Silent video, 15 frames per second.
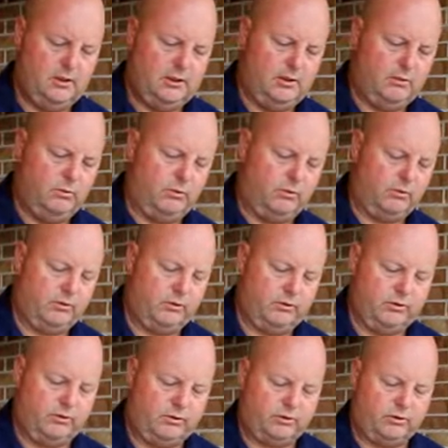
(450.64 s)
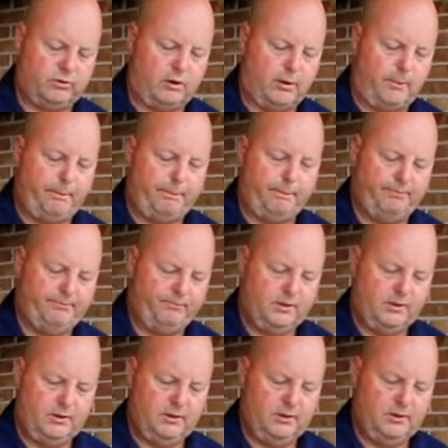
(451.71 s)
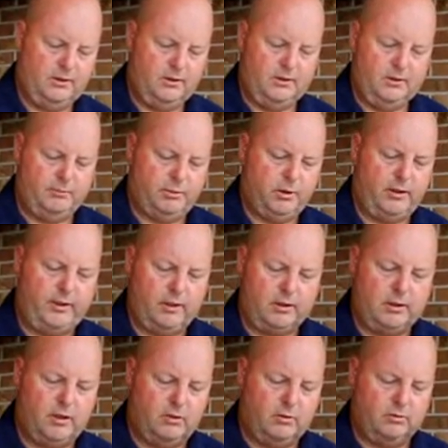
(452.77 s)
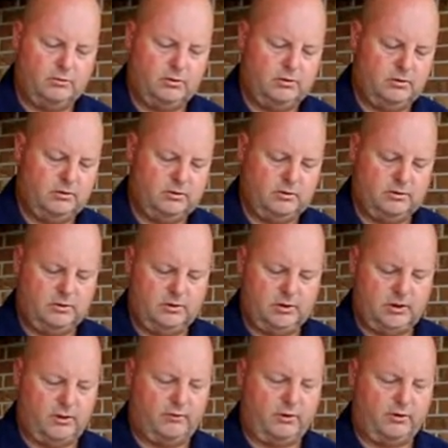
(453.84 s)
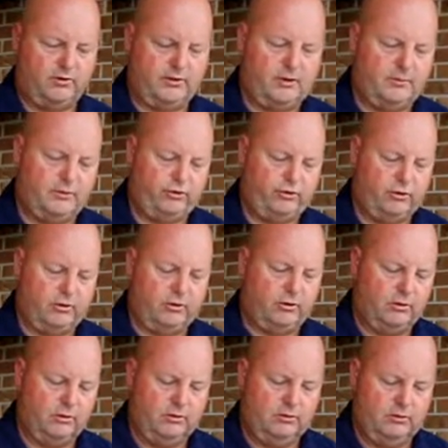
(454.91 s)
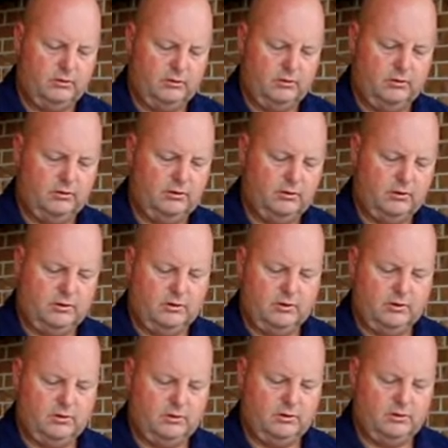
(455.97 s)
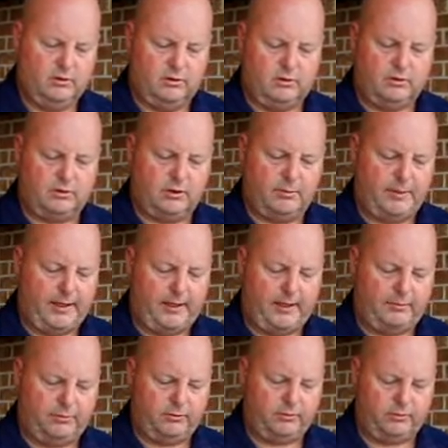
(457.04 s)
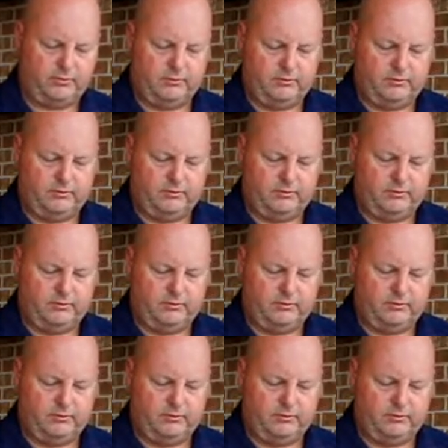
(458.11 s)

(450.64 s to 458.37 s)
and we're going to start putting a coat of our cinnamon sugar onto the pineapples.